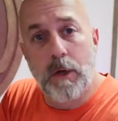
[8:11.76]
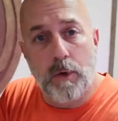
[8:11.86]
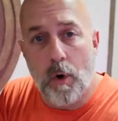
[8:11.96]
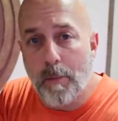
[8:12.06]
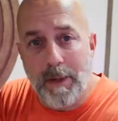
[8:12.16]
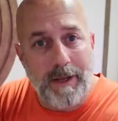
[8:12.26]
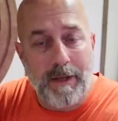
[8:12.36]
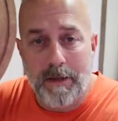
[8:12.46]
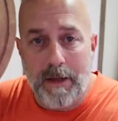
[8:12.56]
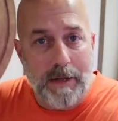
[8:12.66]

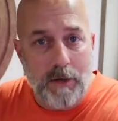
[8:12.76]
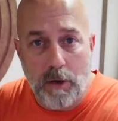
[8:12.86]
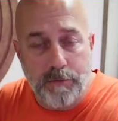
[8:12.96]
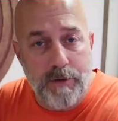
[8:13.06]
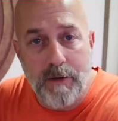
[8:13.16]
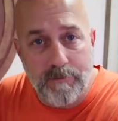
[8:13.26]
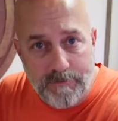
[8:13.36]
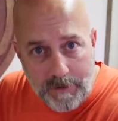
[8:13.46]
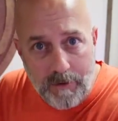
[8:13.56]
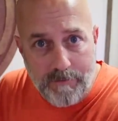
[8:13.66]
Normally, it goes
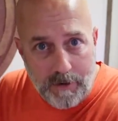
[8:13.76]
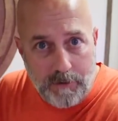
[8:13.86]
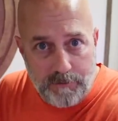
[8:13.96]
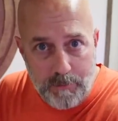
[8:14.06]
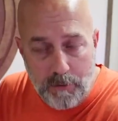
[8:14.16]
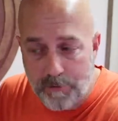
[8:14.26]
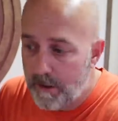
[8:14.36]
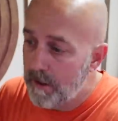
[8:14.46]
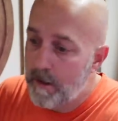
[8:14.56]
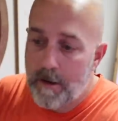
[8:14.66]
very, very
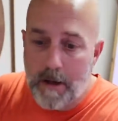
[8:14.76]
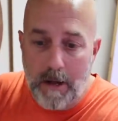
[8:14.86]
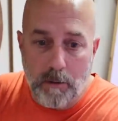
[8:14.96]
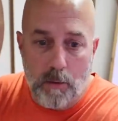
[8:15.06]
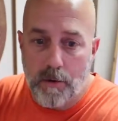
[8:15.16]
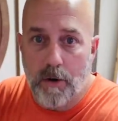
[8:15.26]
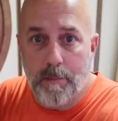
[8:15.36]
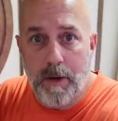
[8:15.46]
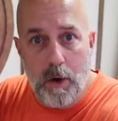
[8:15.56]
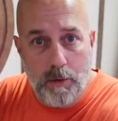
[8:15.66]
smoothly. I'll order
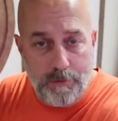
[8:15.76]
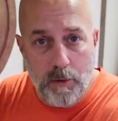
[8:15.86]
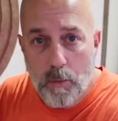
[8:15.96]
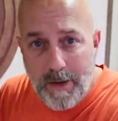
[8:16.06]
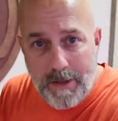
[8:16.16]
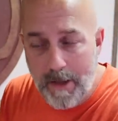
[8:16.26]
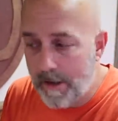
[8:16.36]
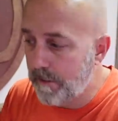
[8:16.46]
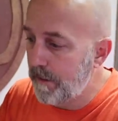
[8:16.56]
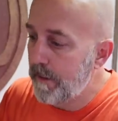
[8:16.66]
them over the
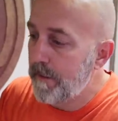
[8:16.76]
weekend.